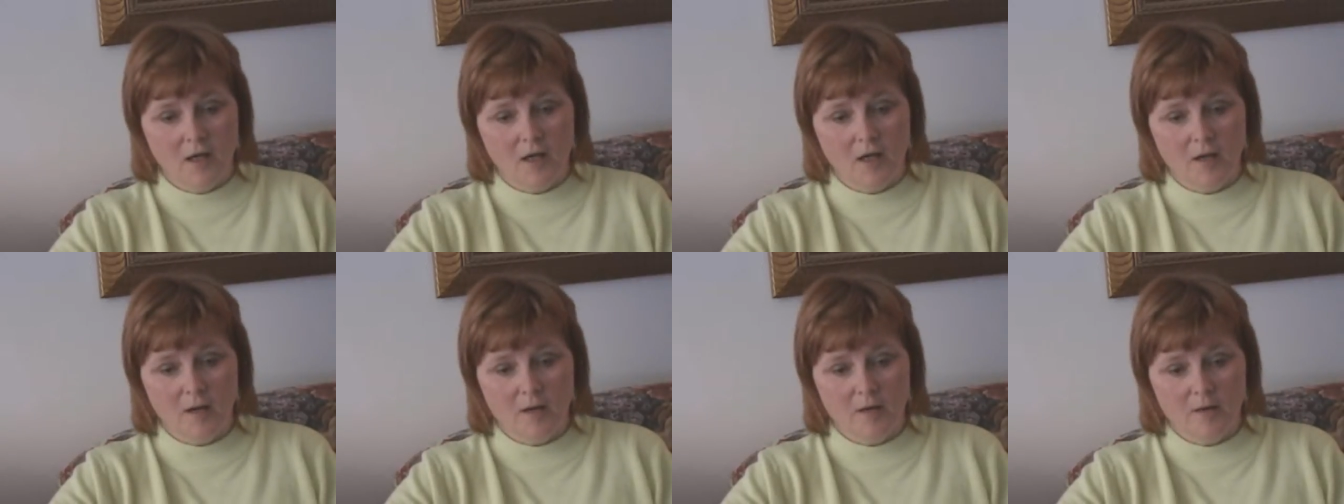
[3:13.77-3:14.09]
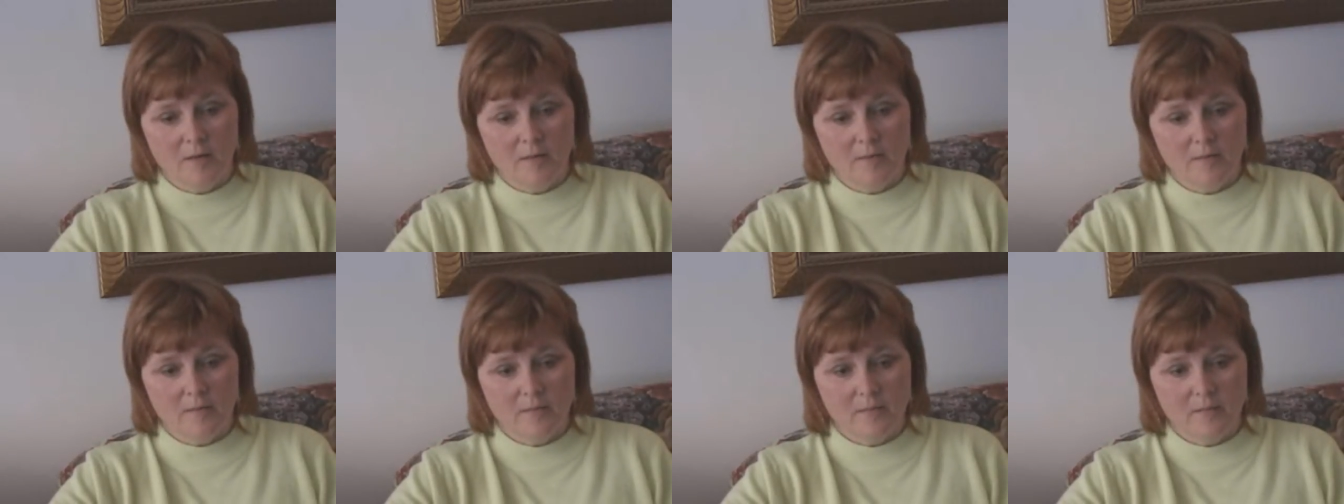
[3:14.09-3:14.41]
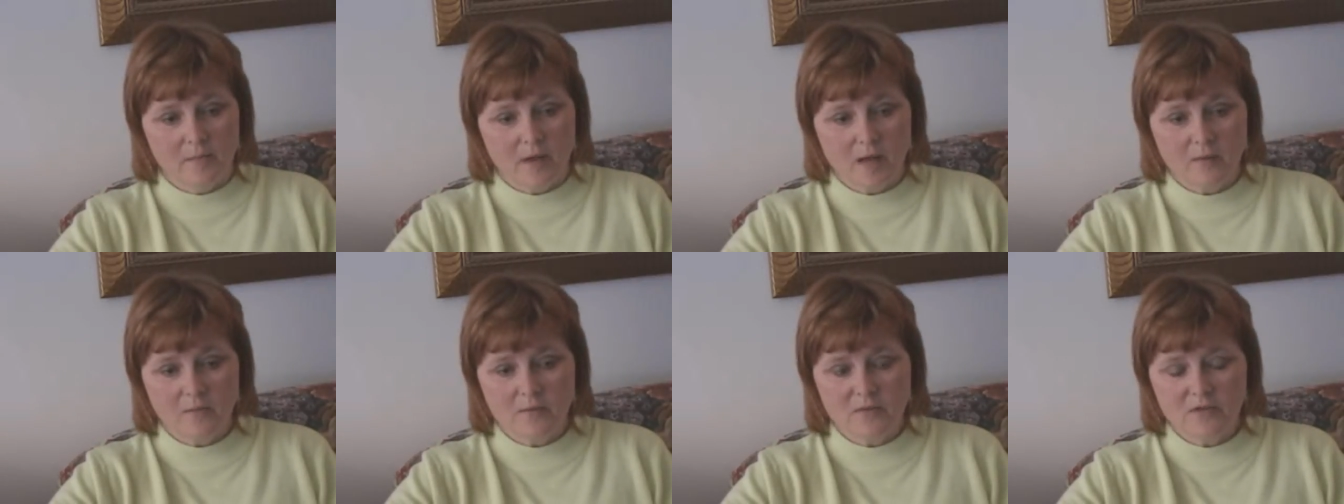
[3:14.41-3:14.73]

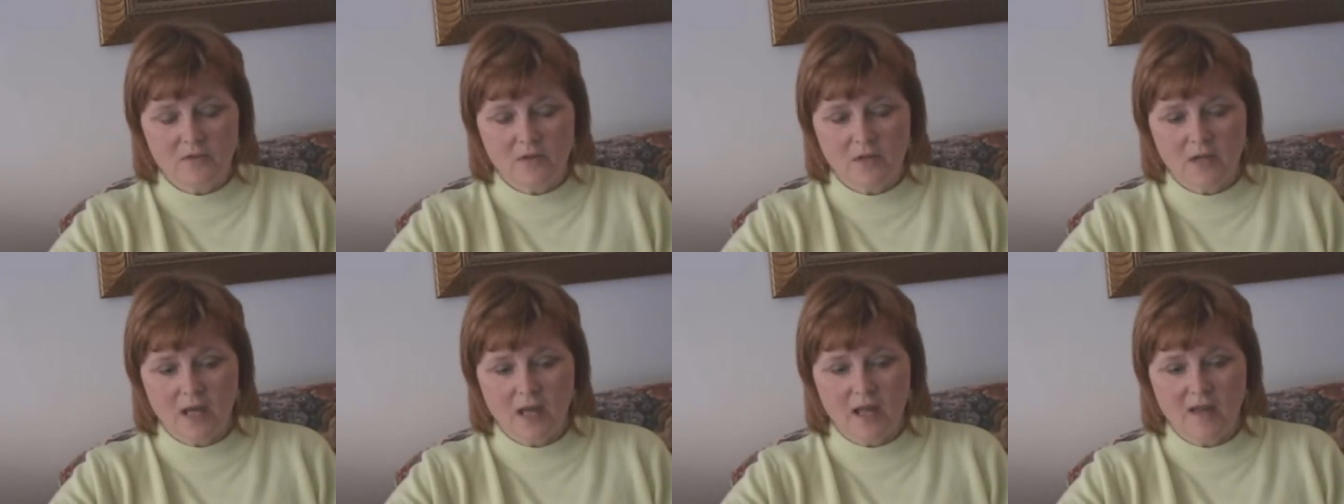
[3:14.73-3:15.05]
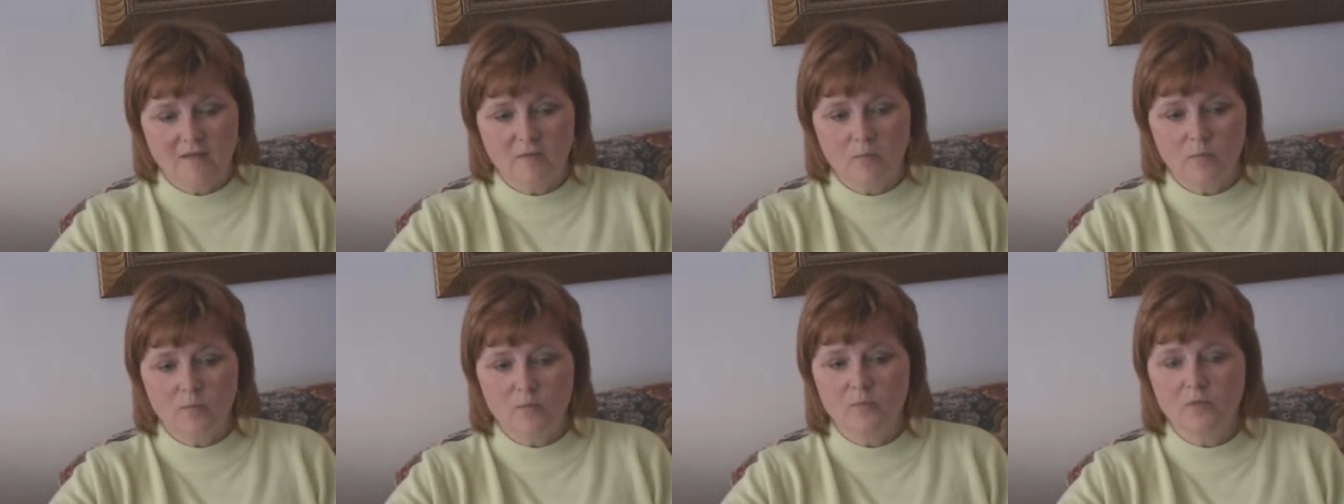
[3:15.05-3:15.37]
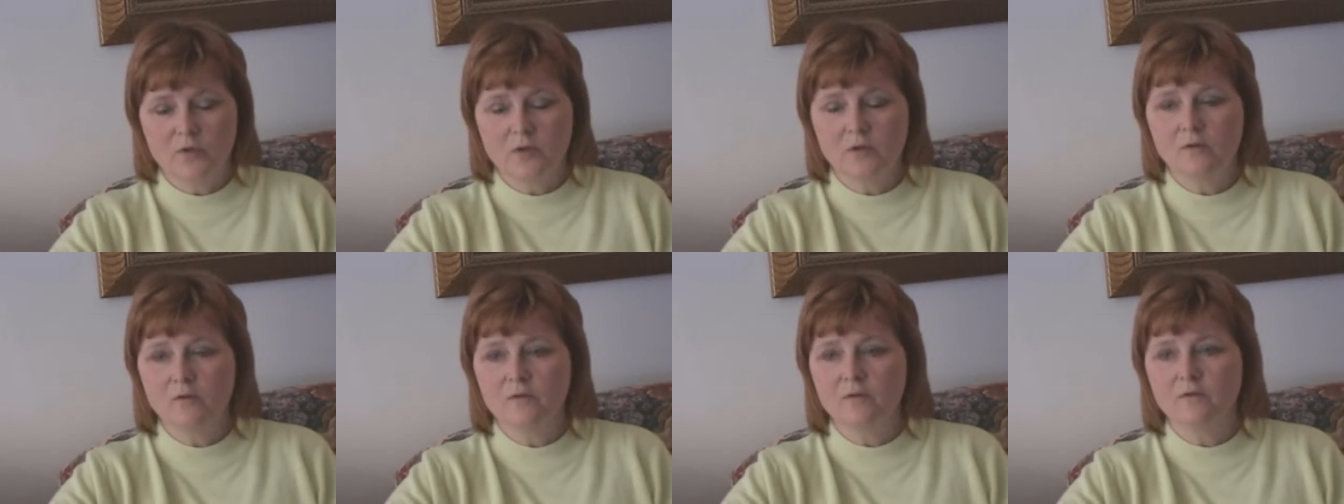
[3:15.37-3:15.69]
Um, I was going to have a
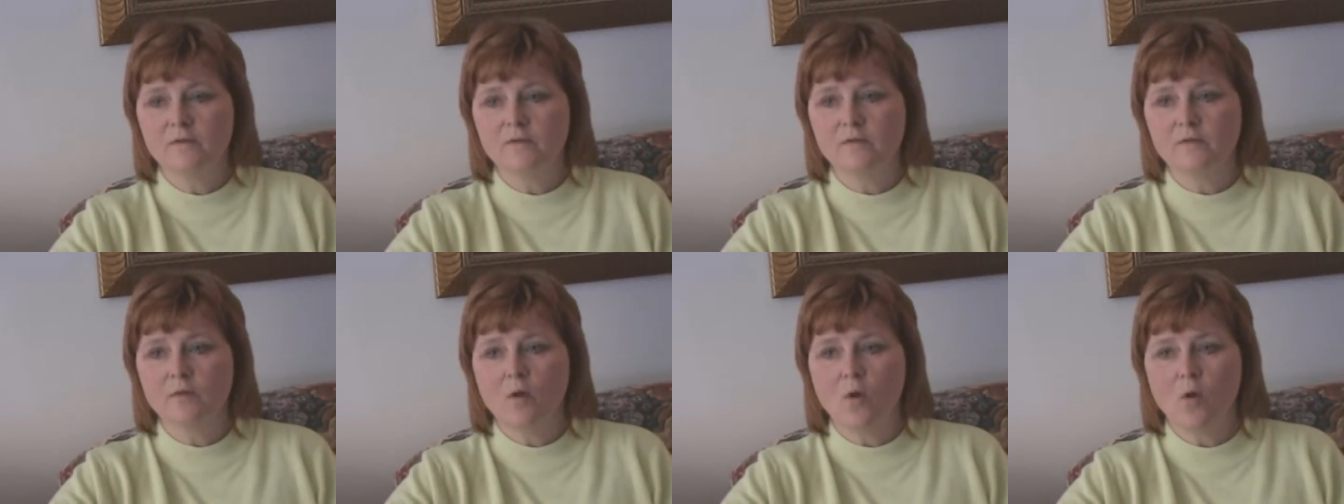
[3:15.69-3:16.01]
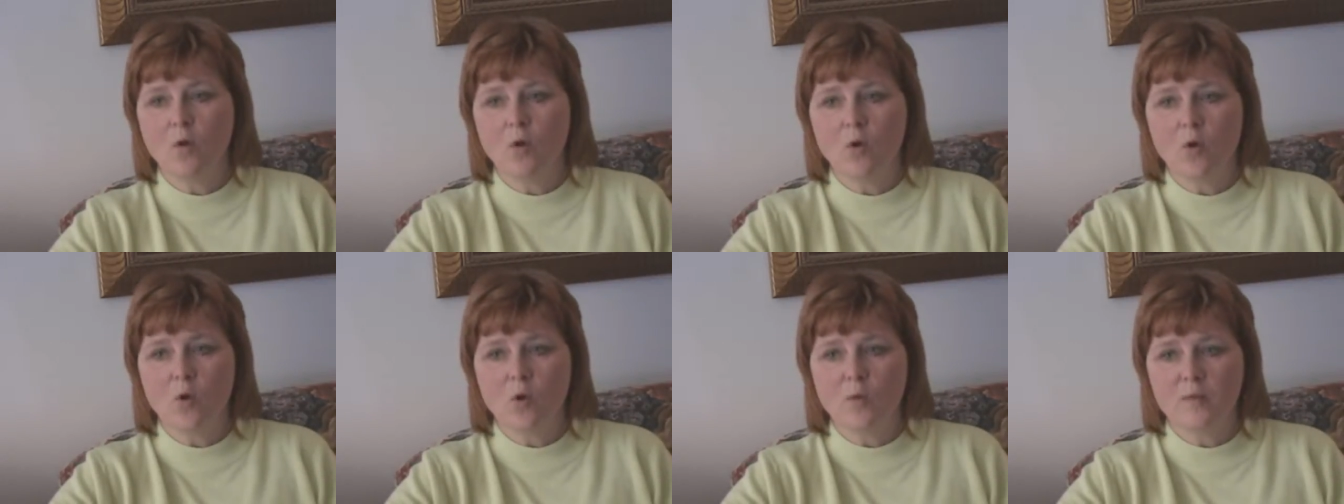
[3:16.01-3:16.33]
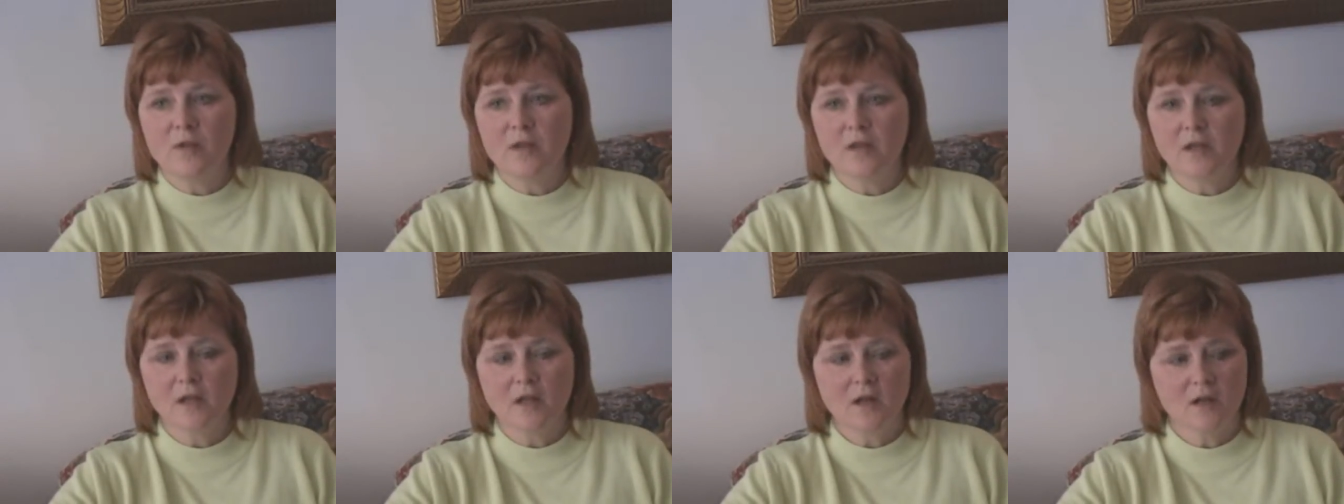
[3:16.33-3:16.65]
beautiful home
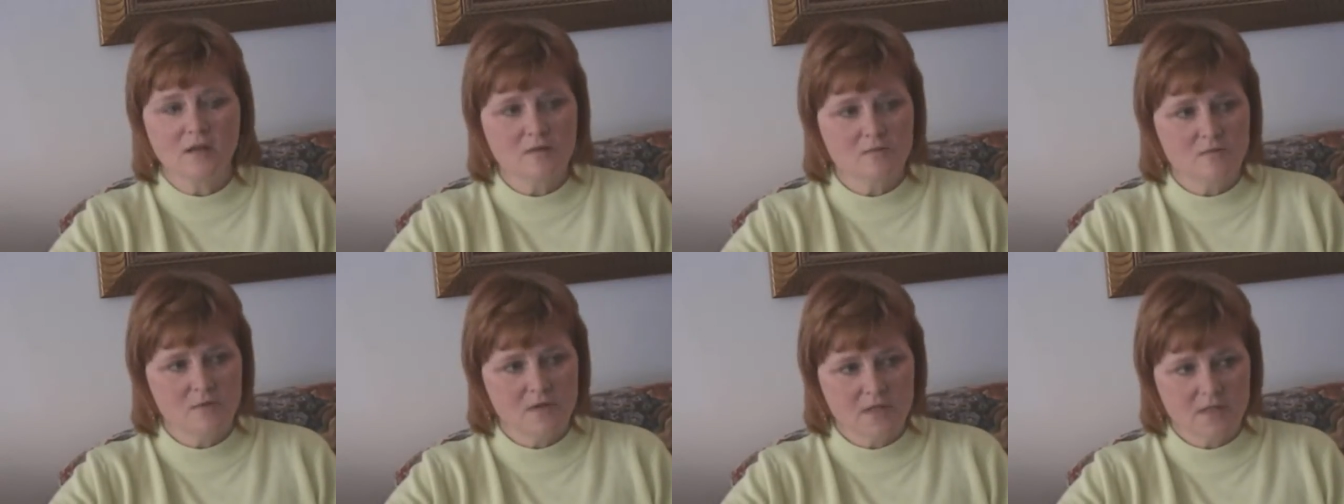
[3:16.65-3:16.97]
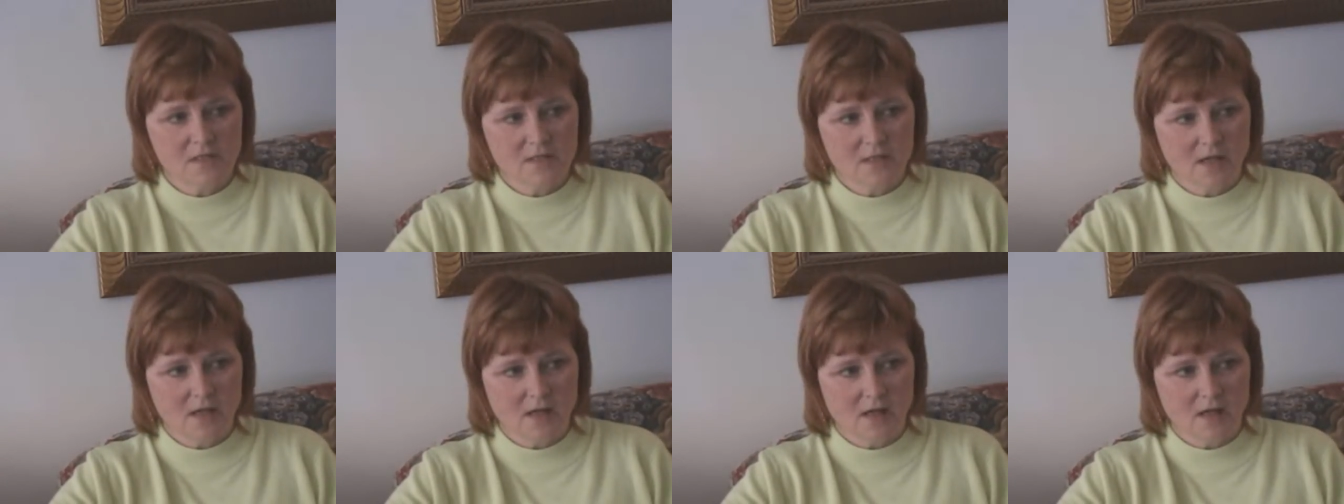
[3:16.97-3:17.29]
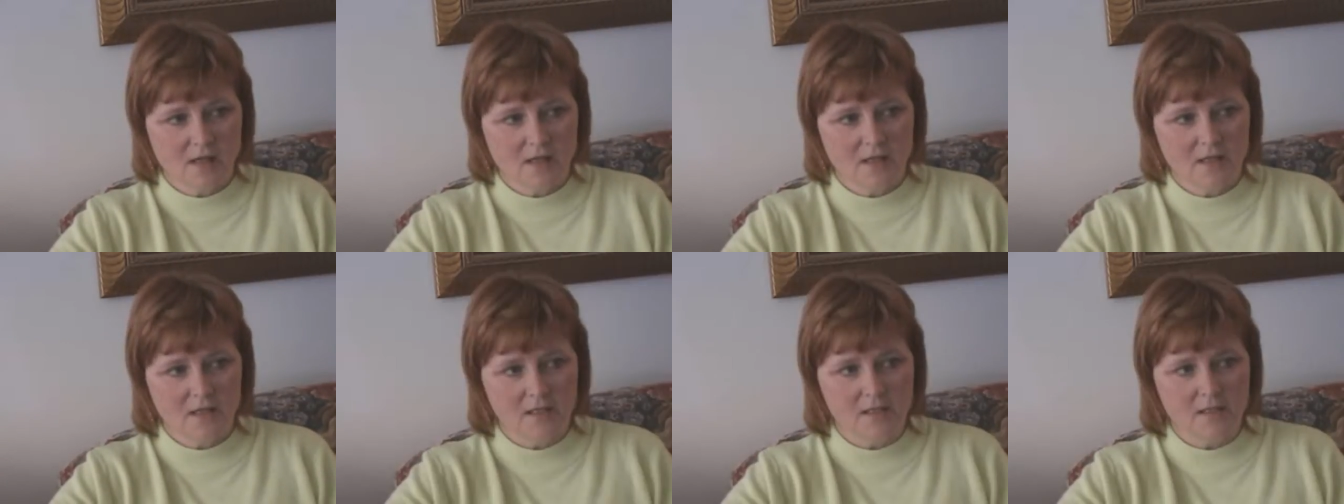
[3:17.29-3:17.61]
in the
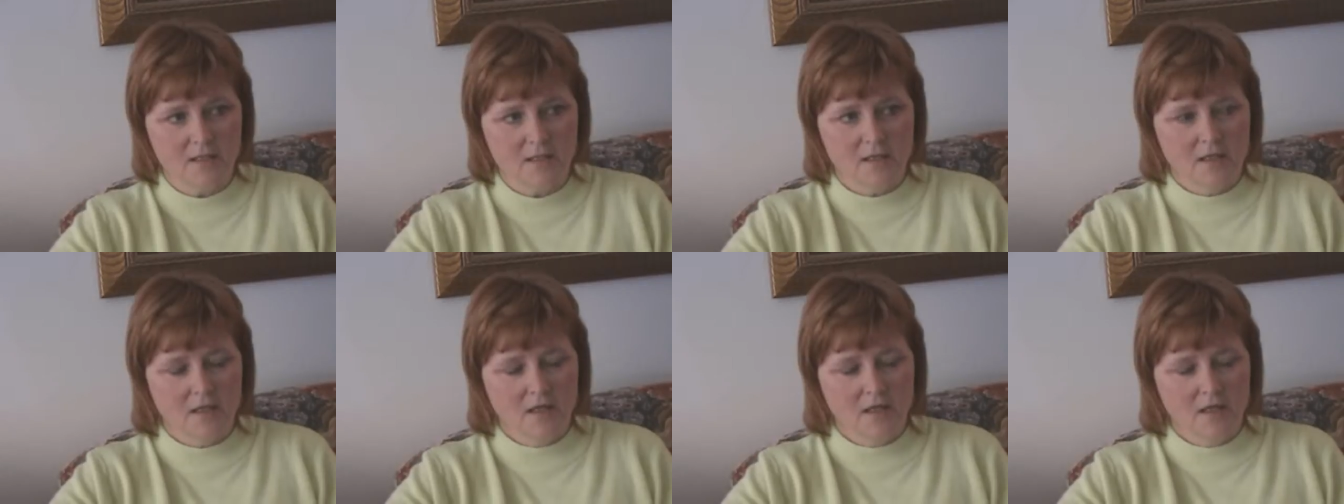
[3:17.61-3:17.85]
countryside.